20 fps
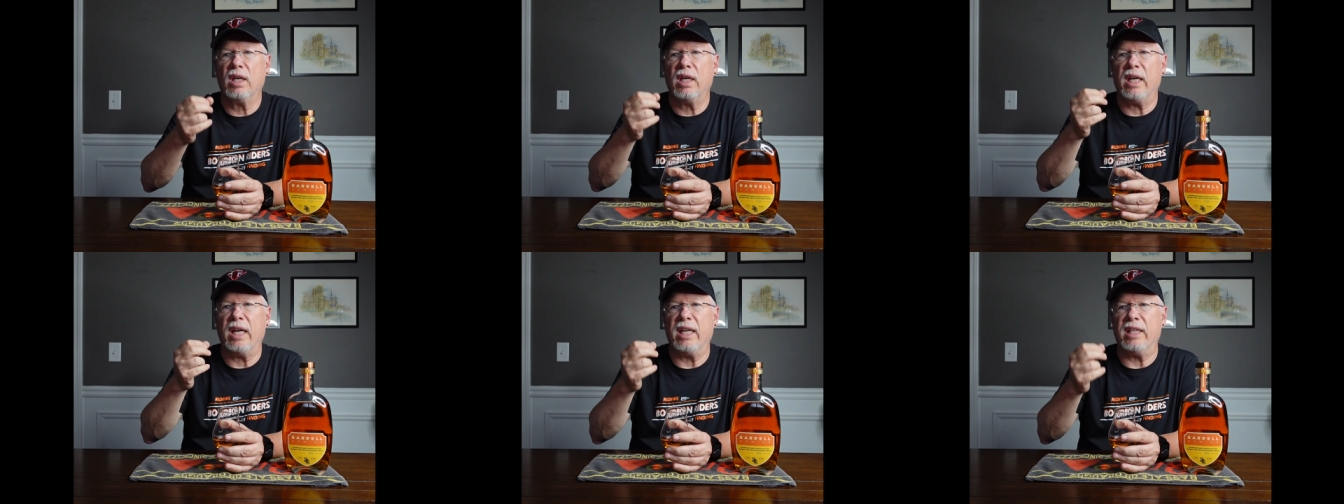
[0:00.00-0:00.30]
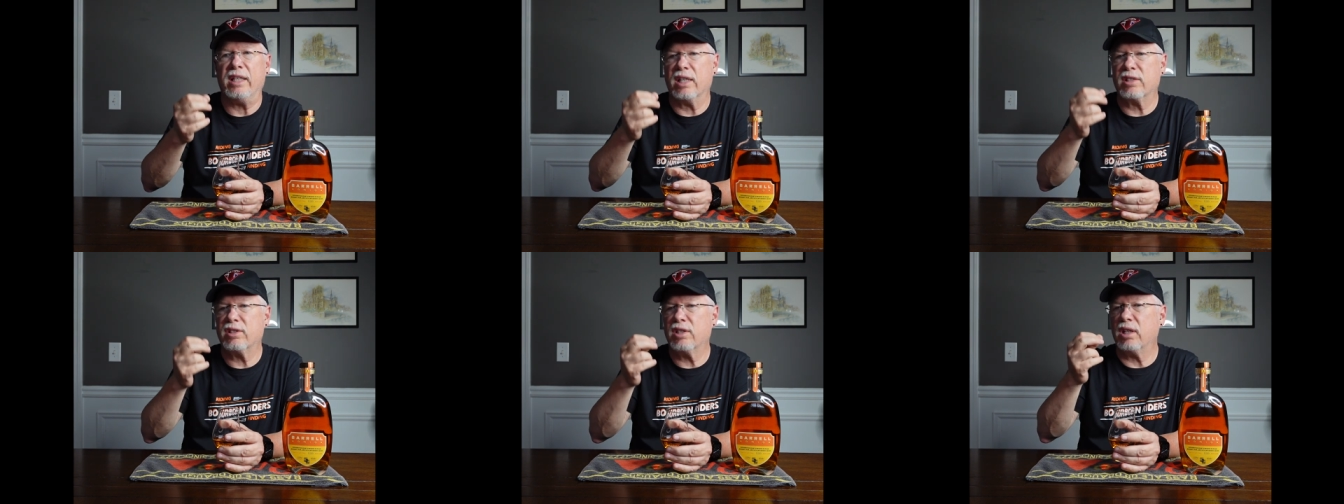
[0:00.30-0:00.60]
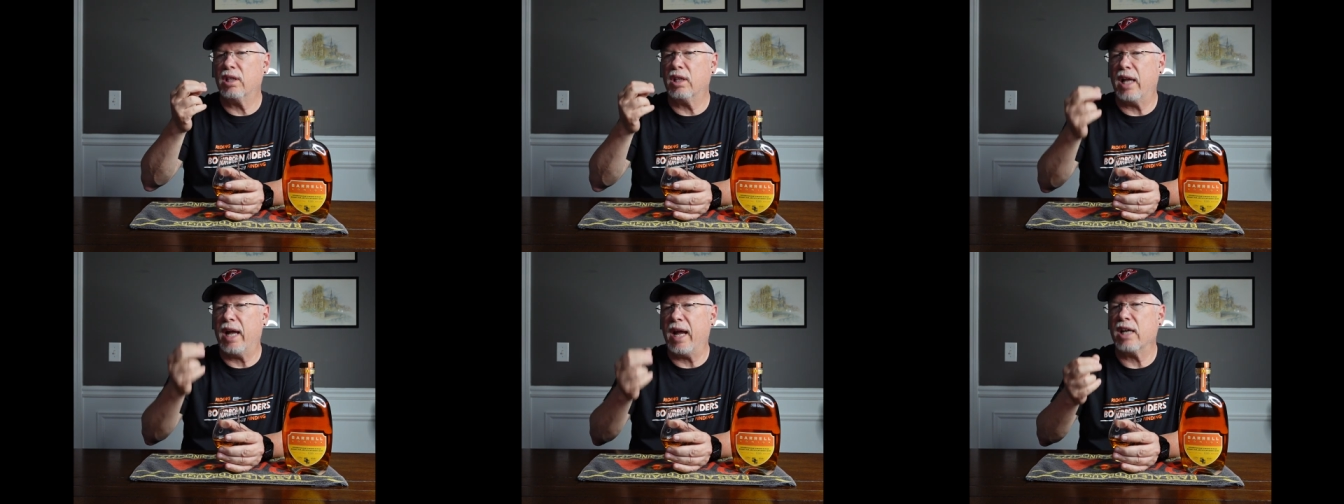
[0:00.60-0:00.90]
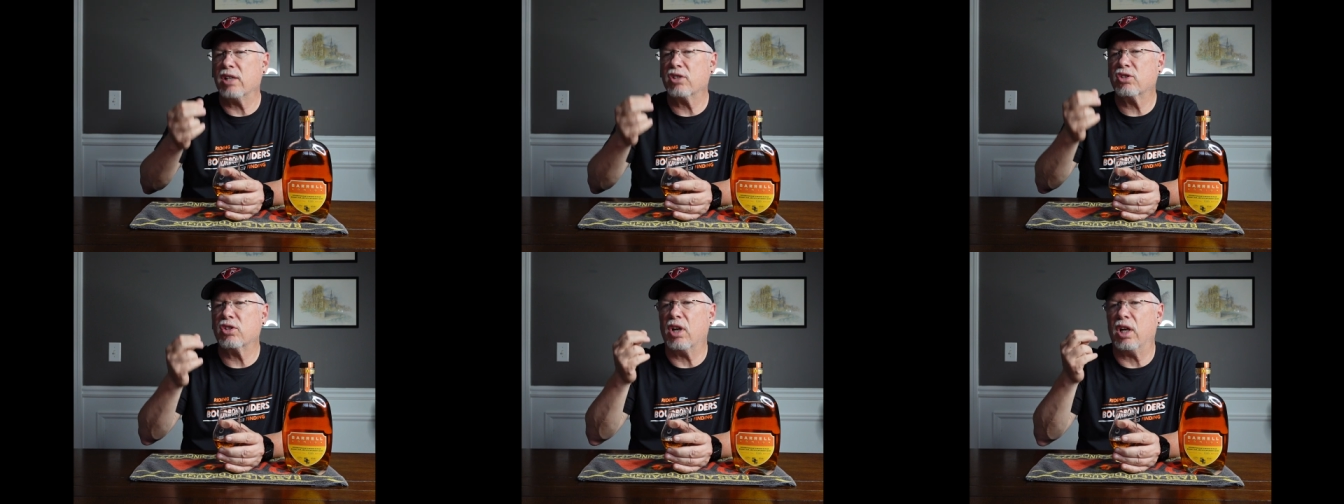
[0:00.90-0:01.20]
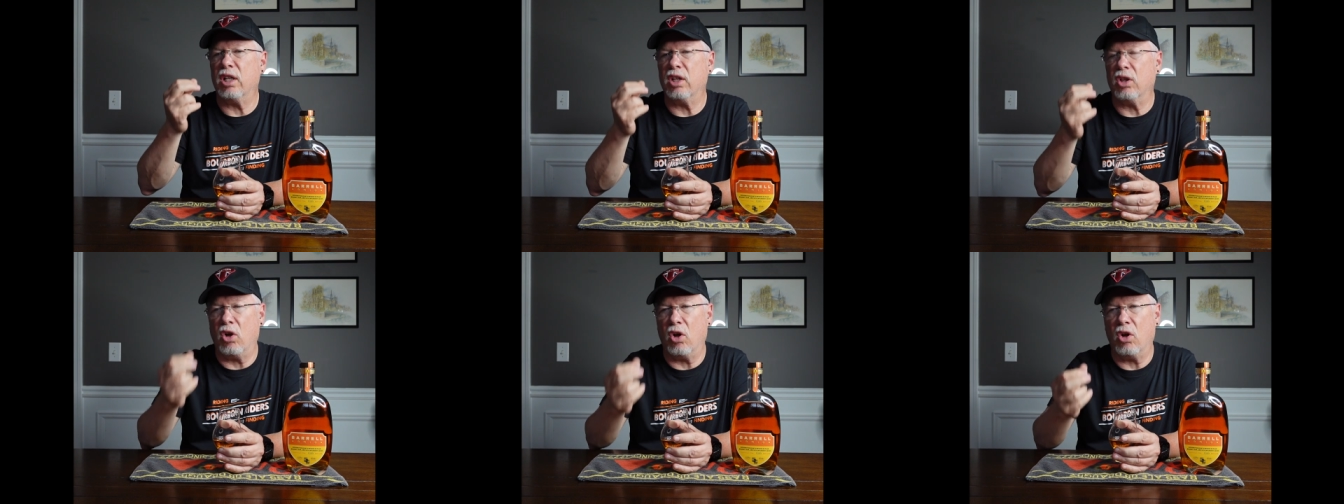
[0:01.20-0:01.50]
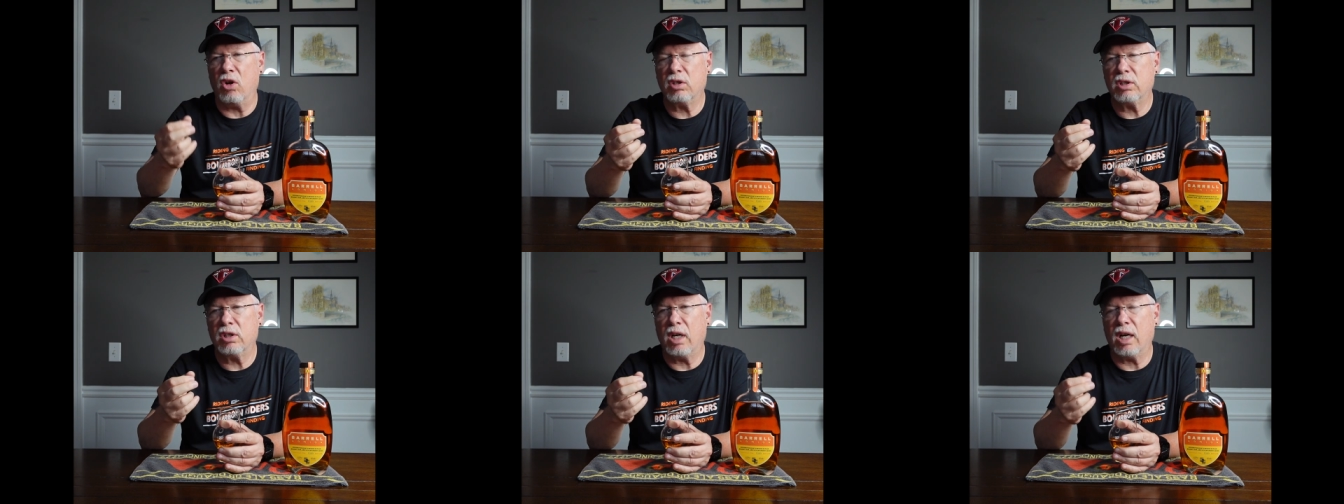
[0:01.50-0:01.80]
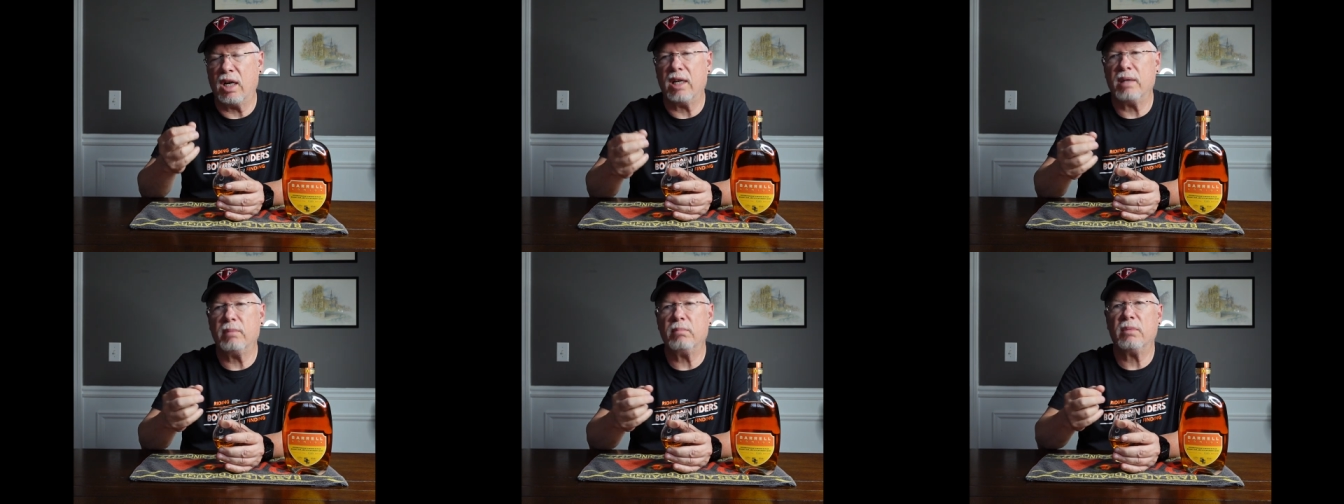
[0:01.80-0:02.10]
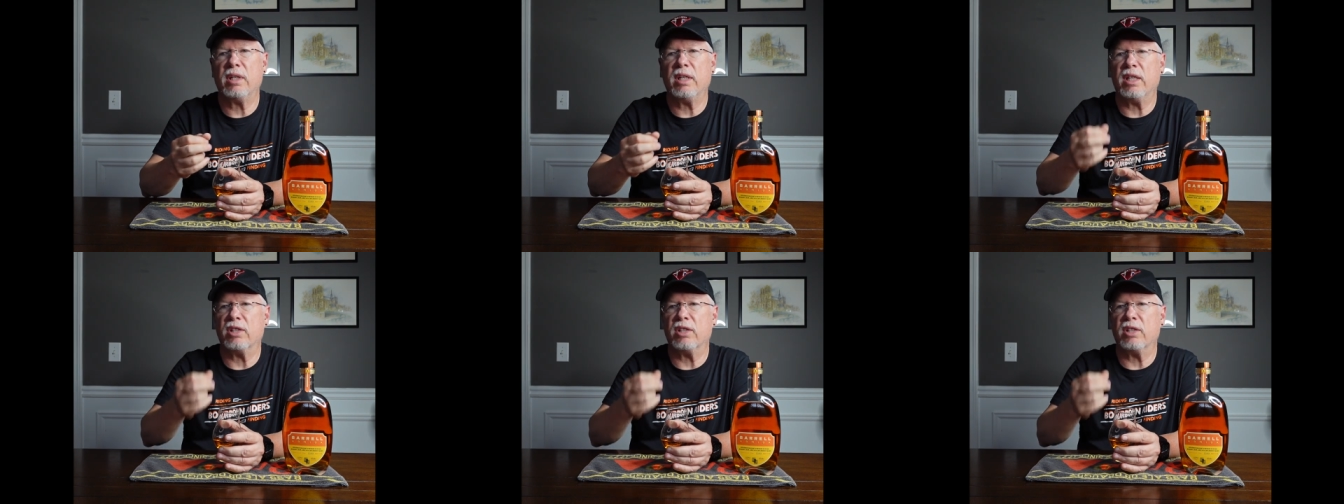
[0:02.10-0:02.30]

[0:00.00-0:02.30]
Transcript: It doesn't last a long time.